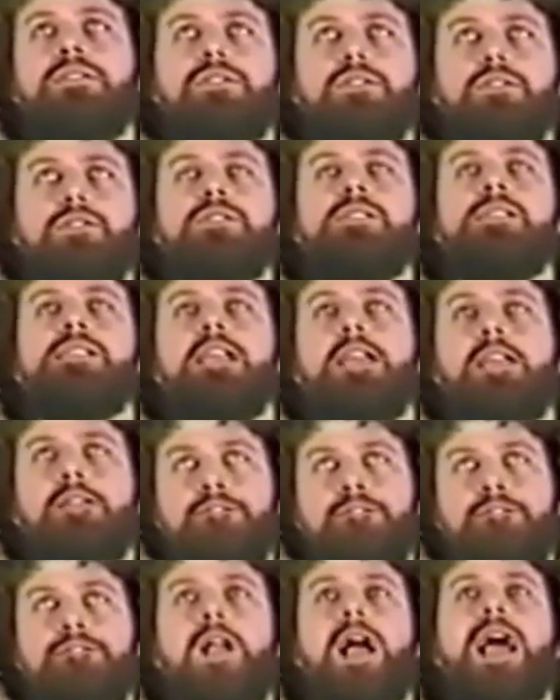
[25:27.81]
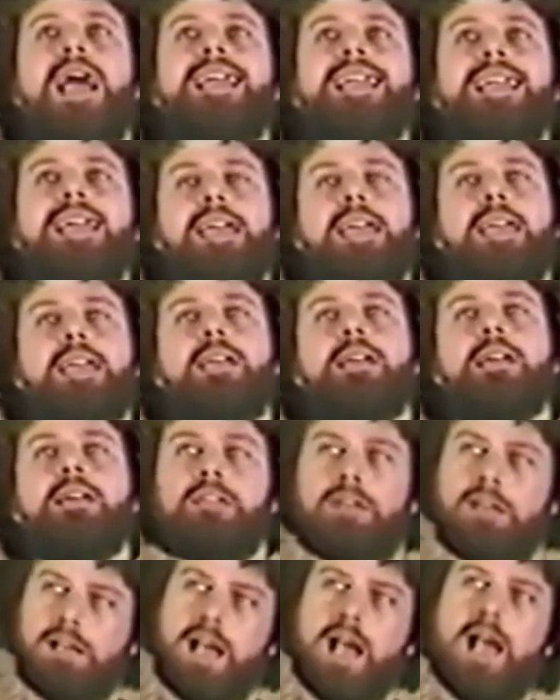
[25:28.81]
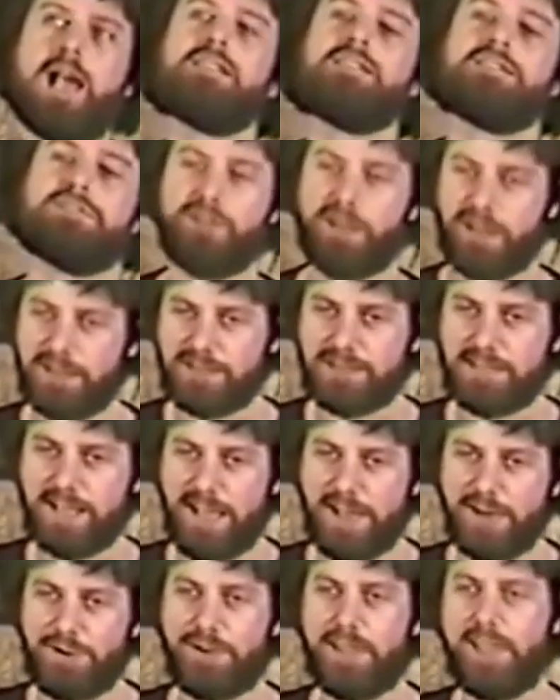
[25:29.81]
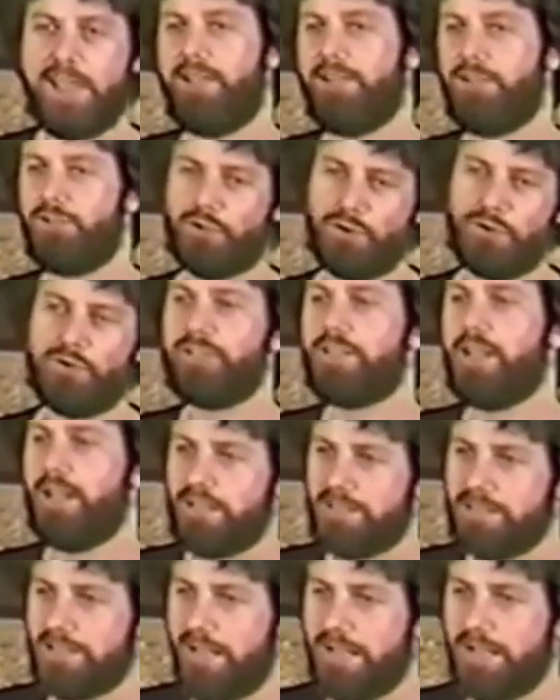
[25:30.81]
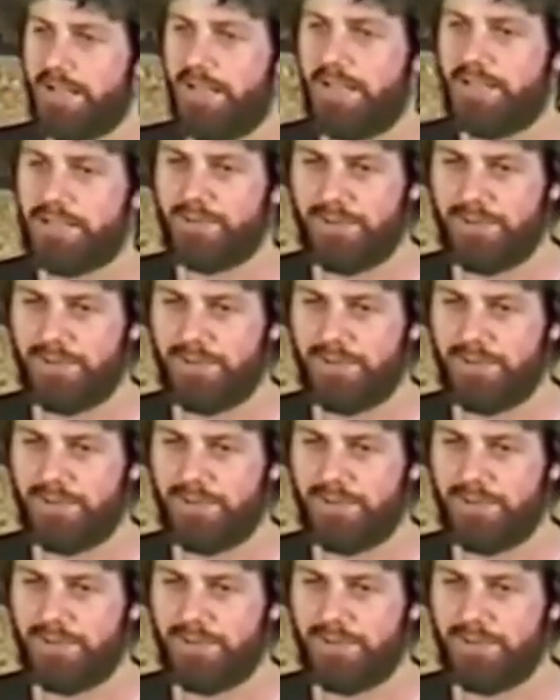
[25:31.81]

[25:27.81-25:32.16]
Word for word: Thursday, Friday, and a concert on Saturday, and church on Sunday.